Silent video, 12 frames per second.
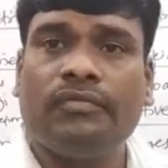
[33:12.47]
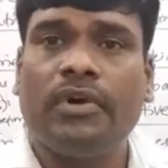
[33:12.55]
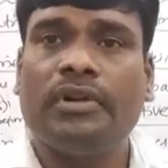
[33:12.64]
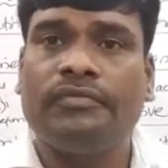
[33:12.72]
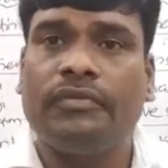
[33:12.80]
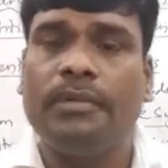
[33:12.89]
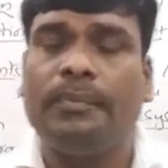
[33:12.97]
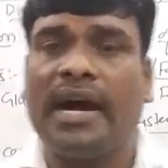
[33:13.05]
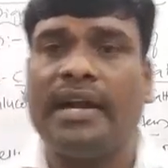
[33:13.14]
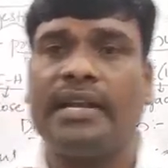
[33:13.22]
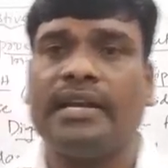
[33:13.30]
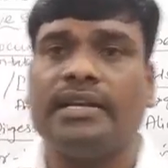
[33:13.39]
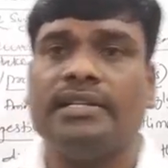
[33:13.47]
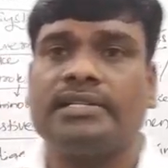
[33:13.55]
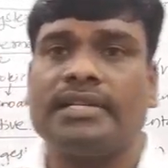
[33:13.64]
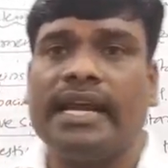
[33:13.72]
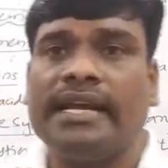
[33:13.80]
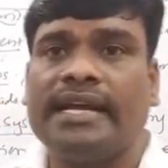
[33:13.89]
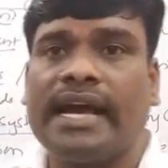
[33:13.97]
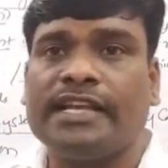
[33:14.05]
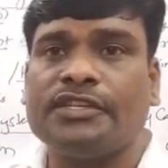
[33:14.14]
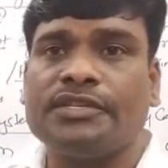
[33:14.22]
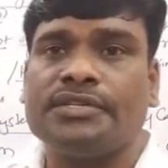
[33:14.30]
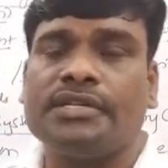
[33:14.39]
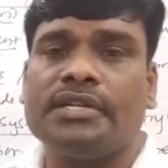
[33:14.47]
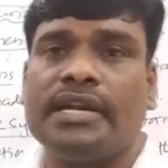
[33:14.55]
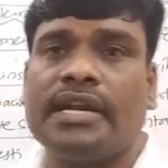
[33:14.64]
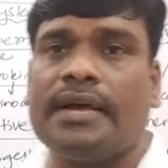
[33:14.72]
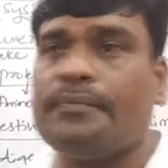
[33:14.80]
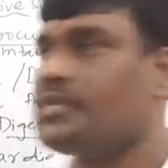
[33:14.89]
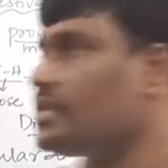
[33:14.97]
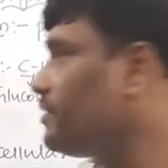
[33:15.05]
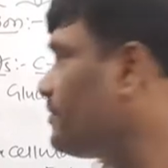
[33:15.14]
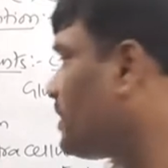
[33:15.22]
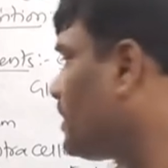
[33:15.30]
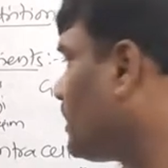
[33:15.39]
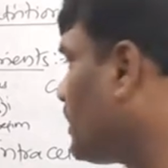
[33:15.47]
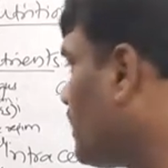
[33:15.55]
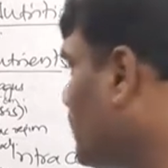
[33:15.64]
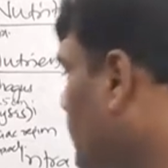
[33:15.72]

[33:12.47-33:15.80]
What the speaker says: what food particles get digested and absorbed here in